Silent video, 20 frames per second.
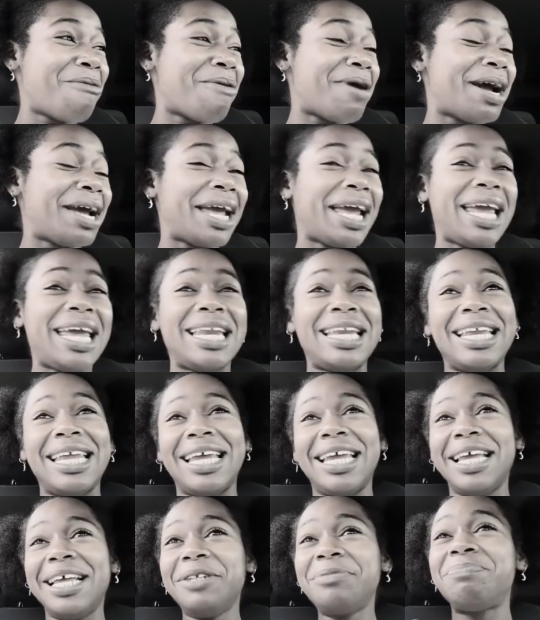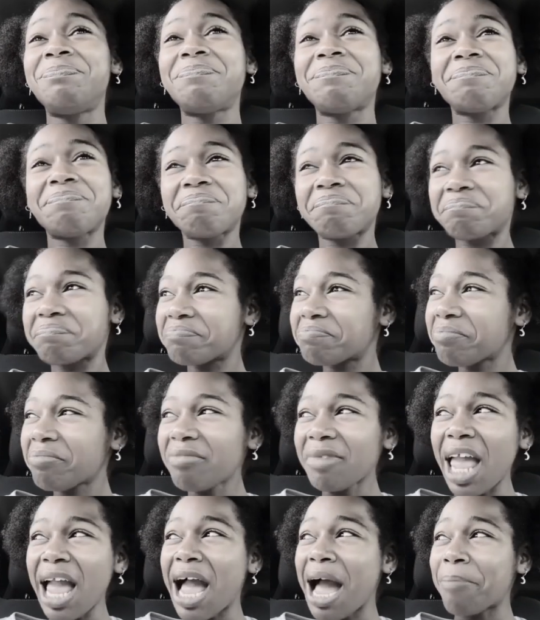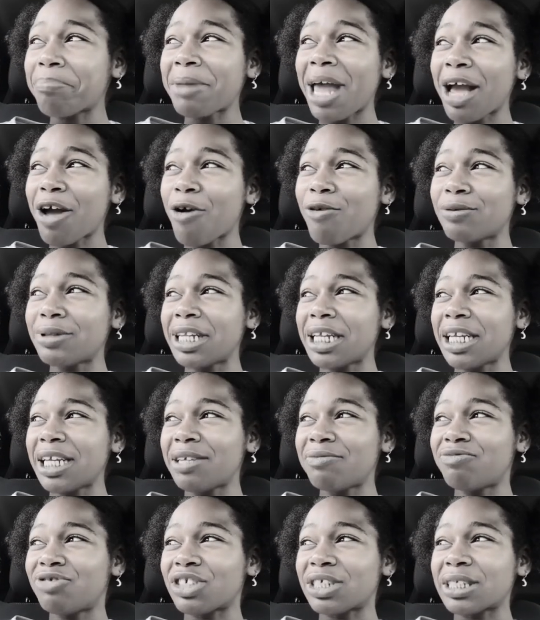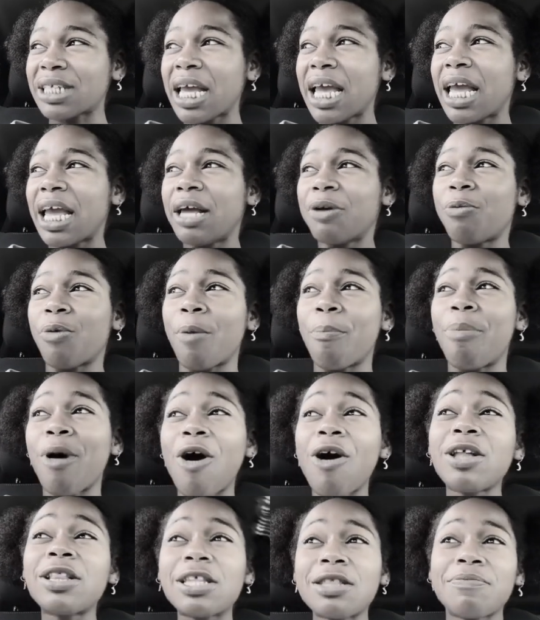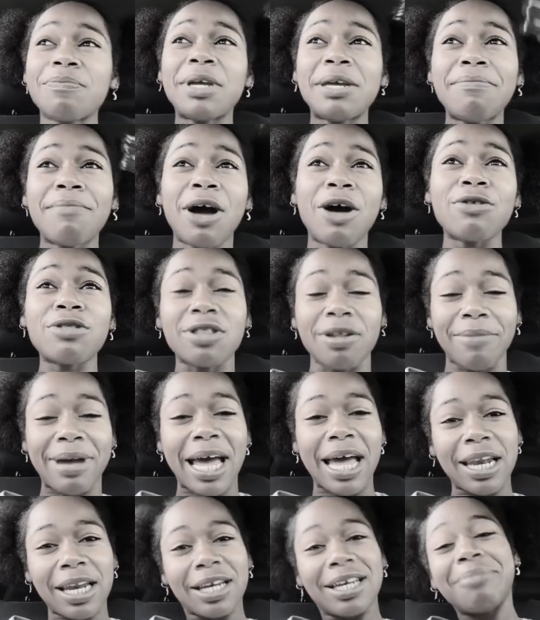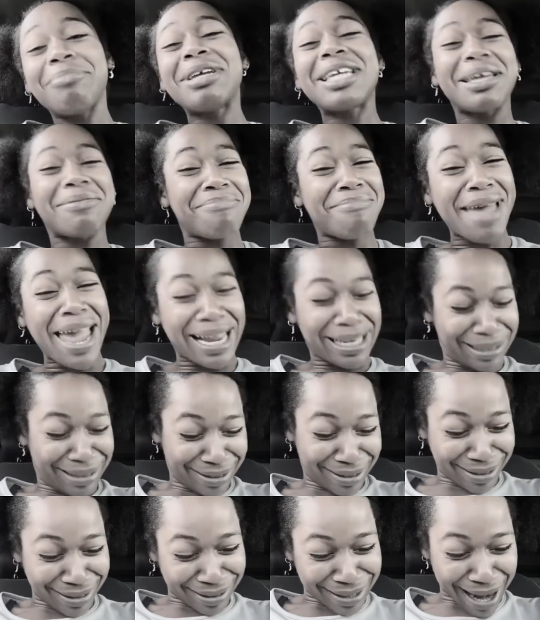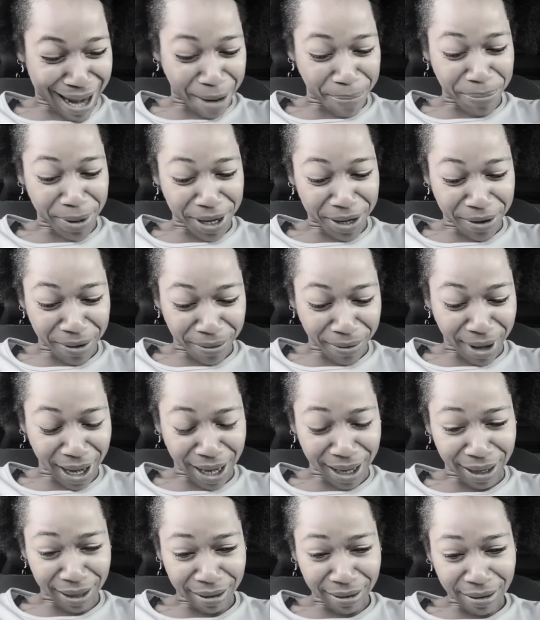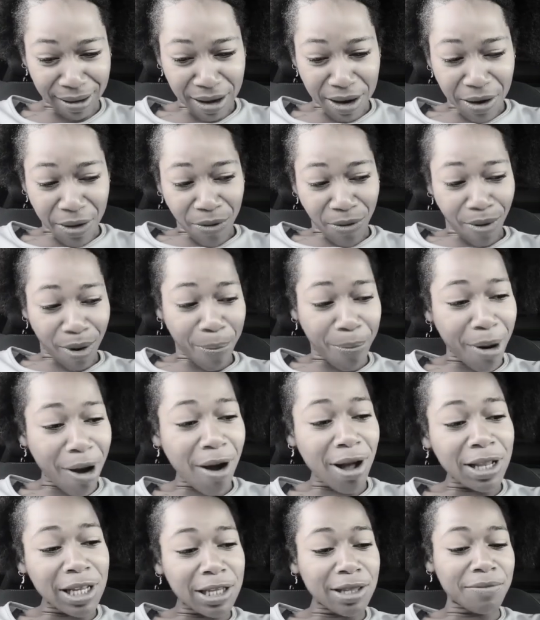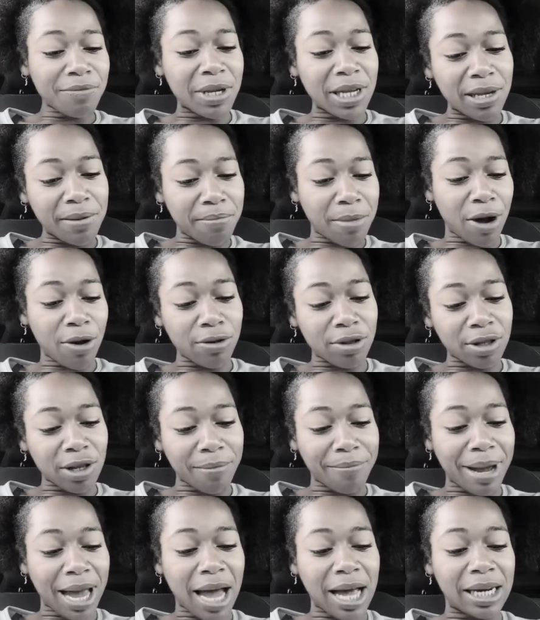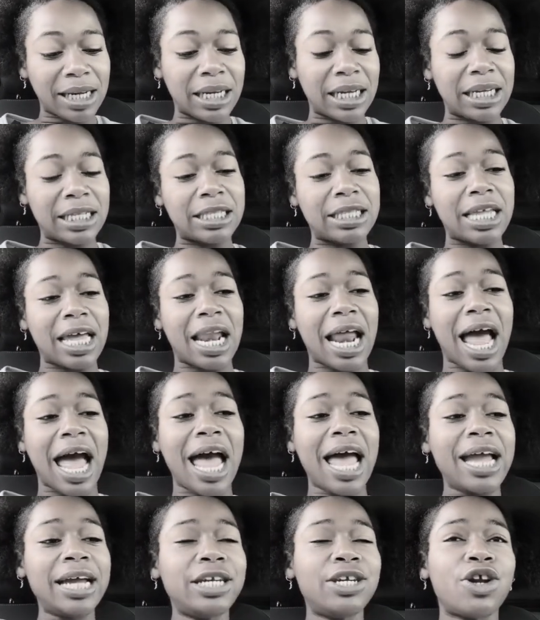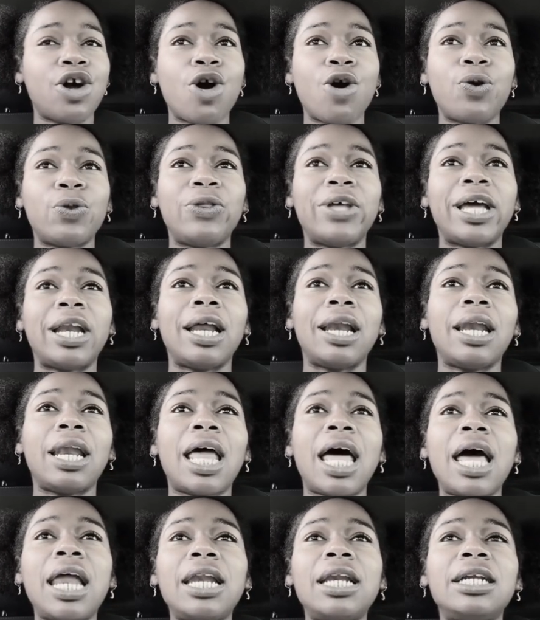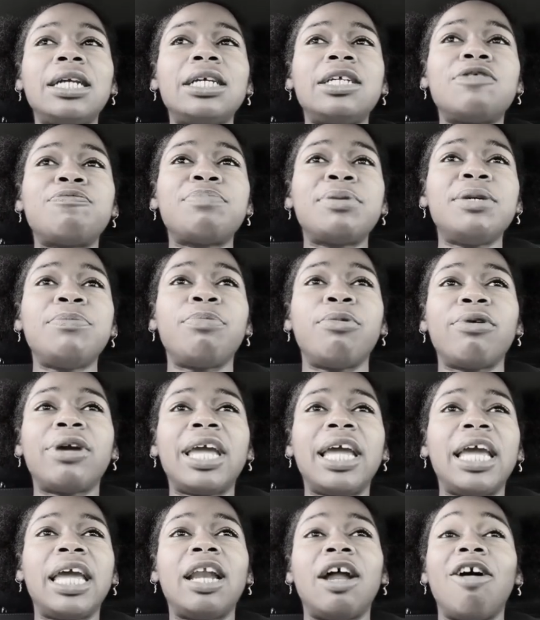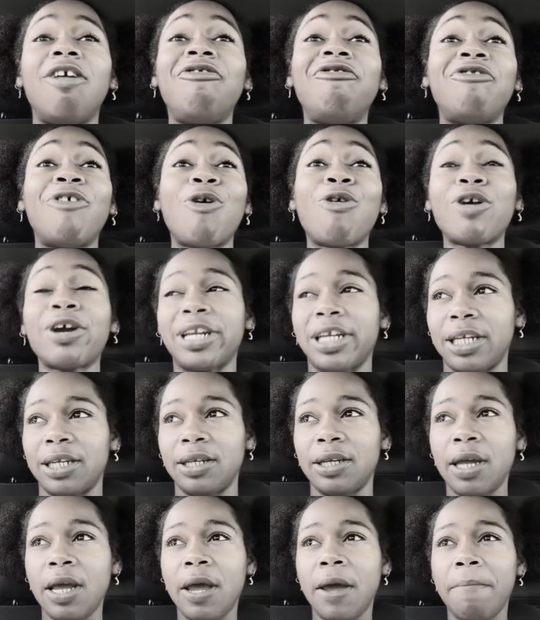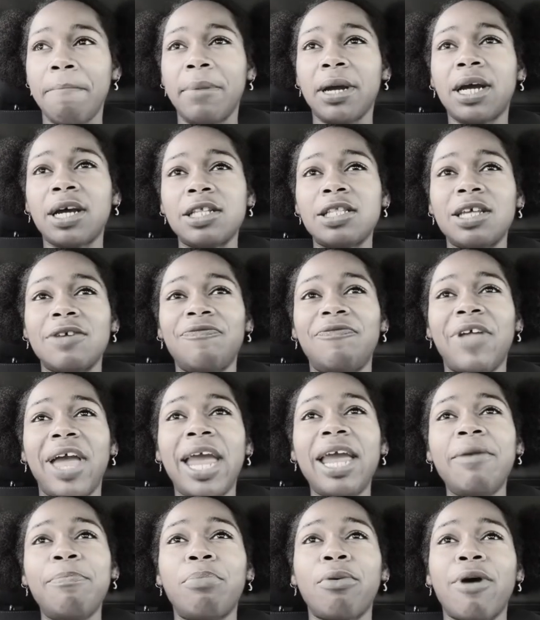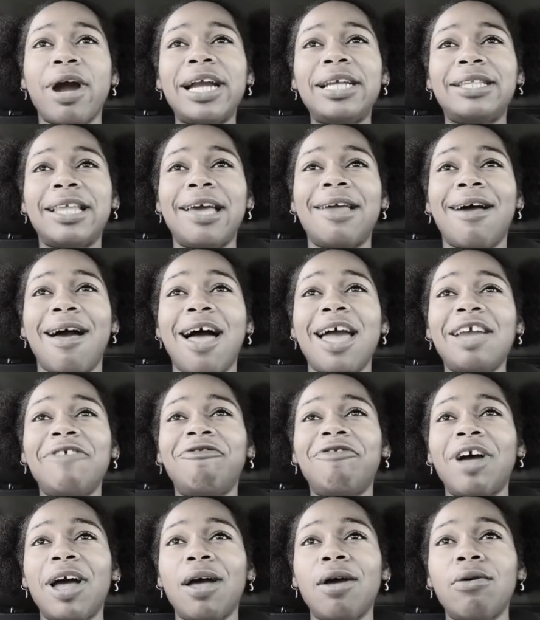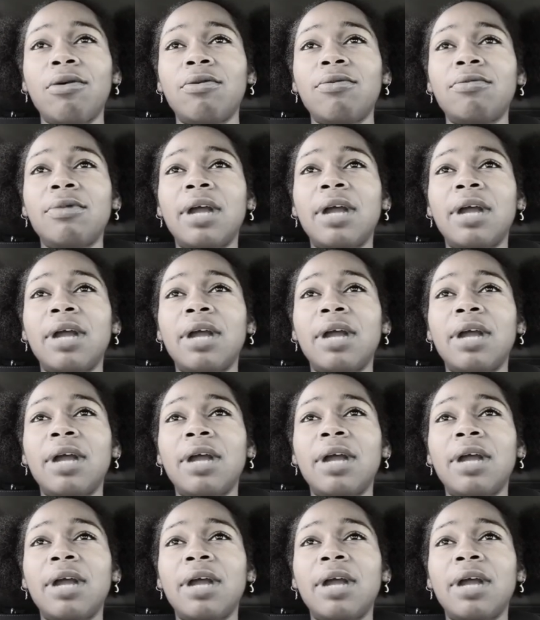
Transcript: and I'm not going to leave just... What bothers me most about it, let me get back to the topic, okay? What bothers me most about it is that I know that a lot of these people can't afford it. Because if they break that iPhone